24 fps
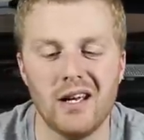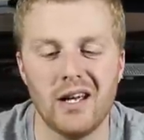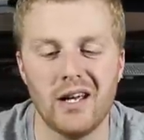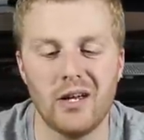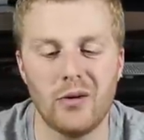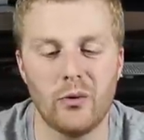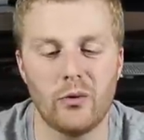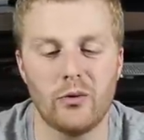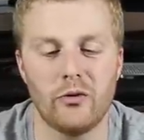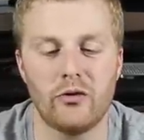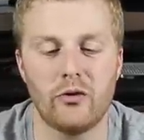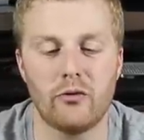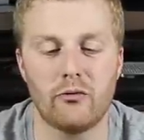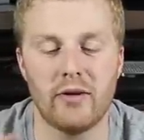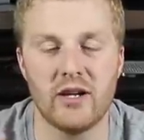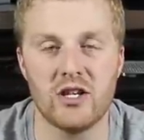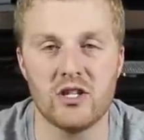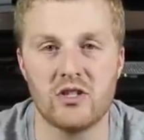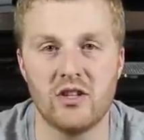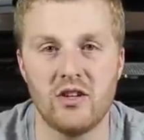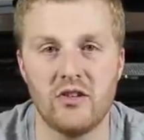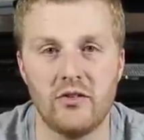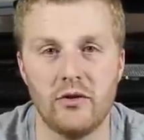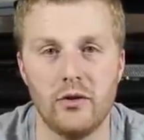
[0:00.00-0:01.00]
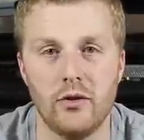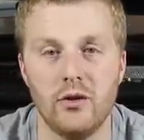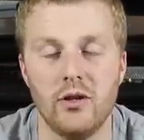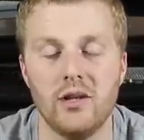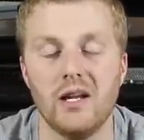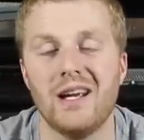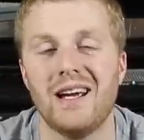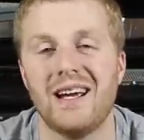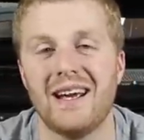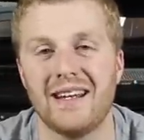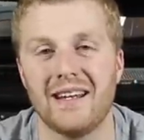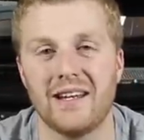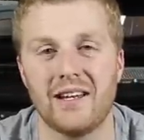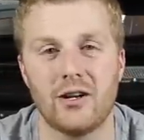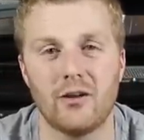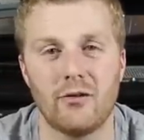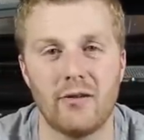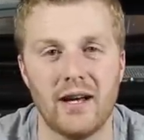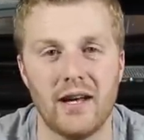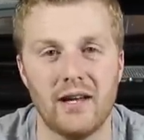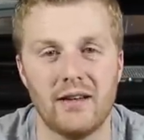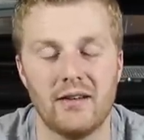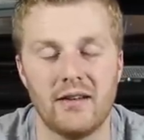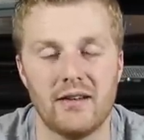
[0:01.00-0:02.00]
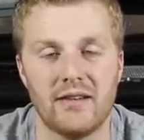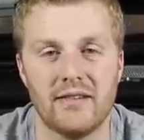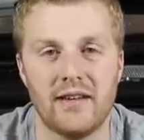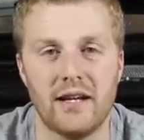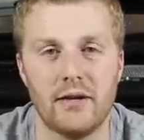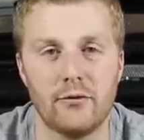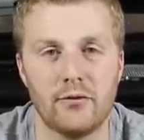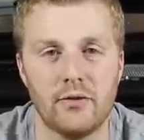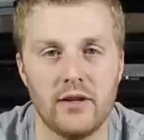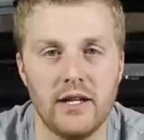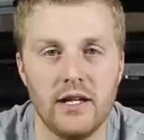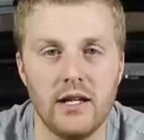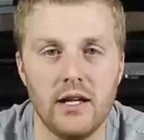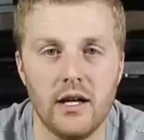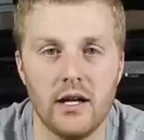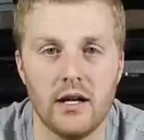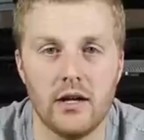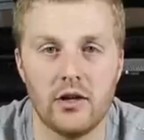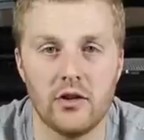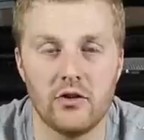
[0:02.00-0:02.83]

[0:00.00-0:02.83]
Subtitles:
in order to reach this unit and get around safely